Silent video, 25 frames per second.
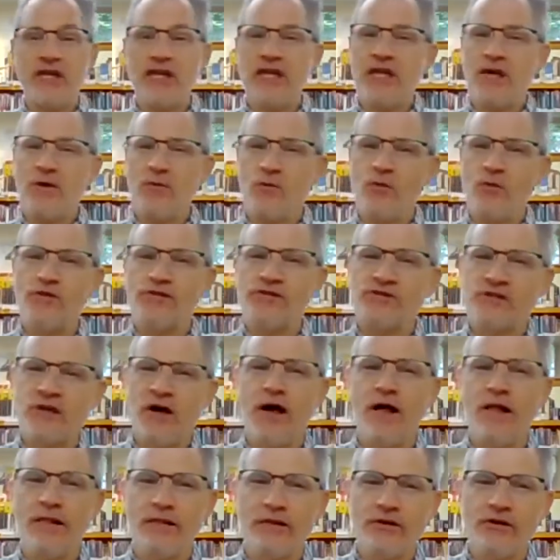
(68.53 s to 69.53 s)
It was
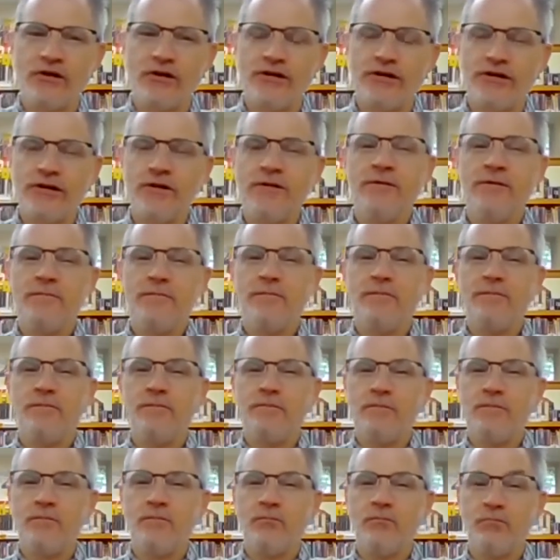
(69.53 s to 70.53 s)
colored
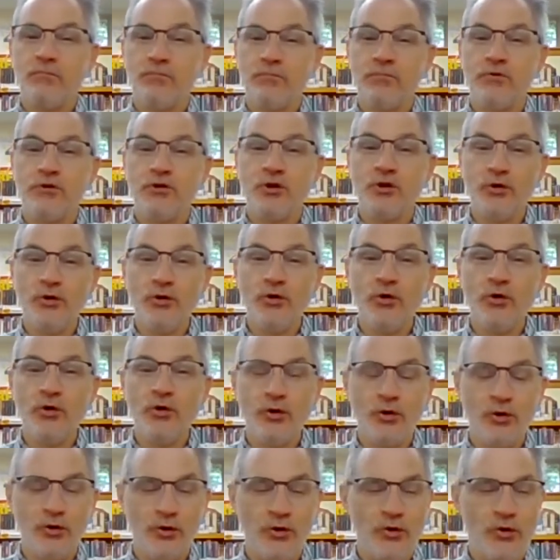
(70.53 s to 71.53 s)
blue.
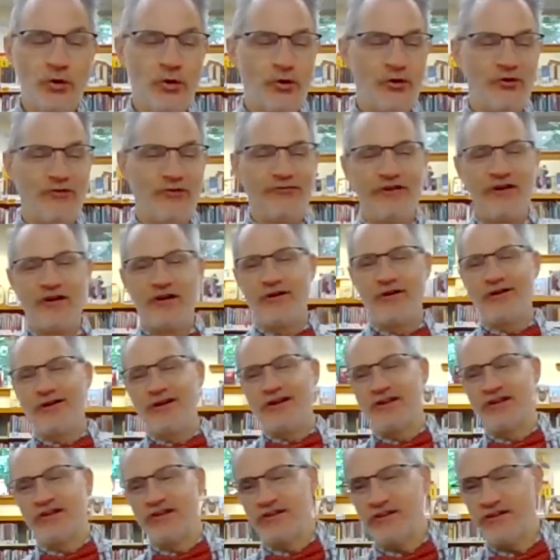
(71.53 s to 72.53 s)
blue.
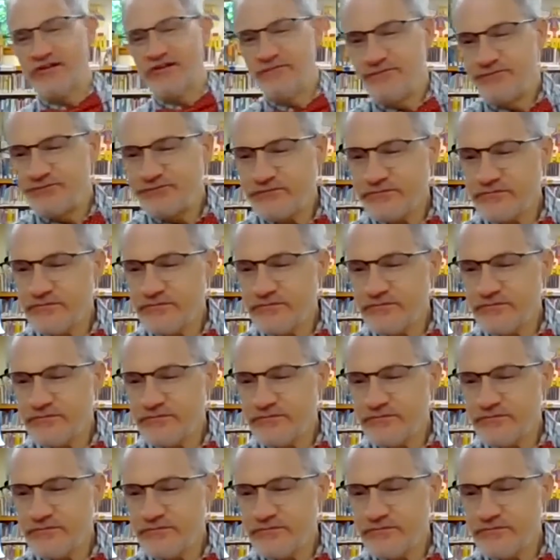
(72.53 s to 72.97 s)
Very good.